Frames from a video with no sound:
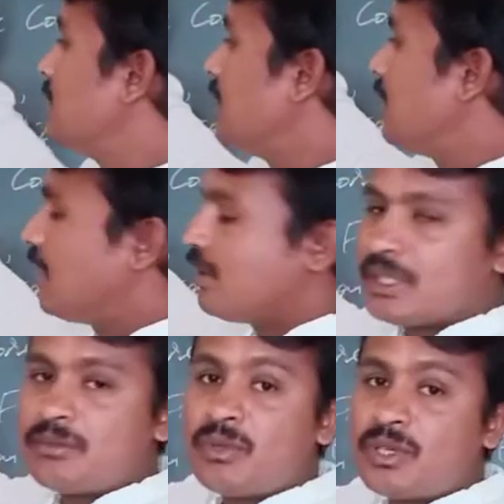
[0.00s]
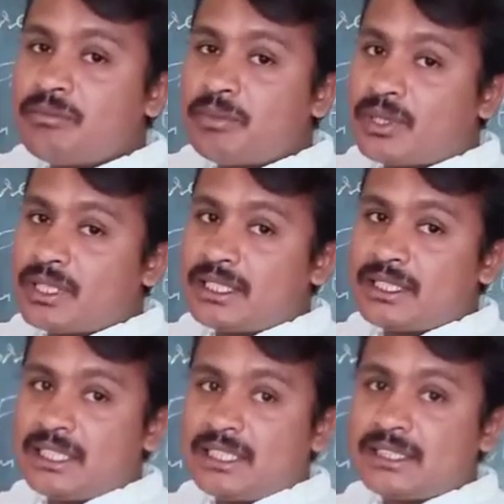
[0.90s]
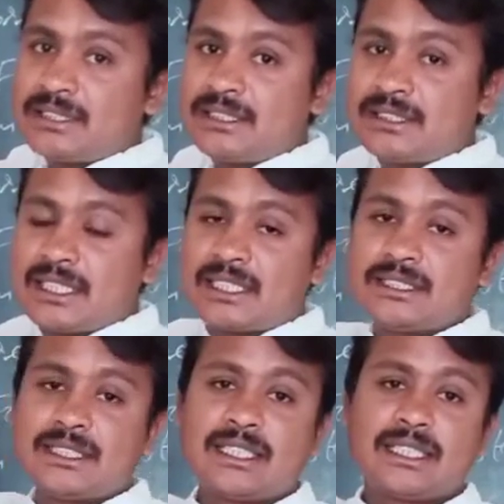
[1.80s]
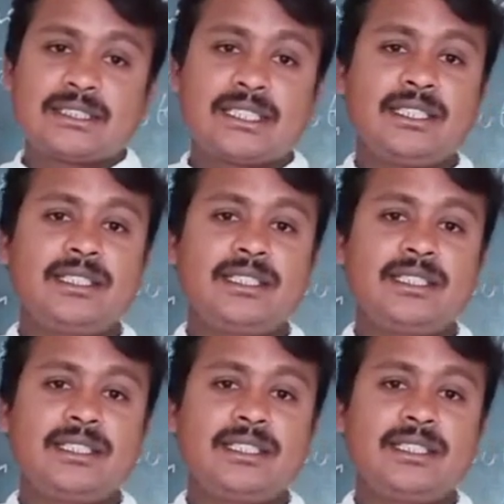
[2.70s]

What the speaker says: one more important thing is in second generation,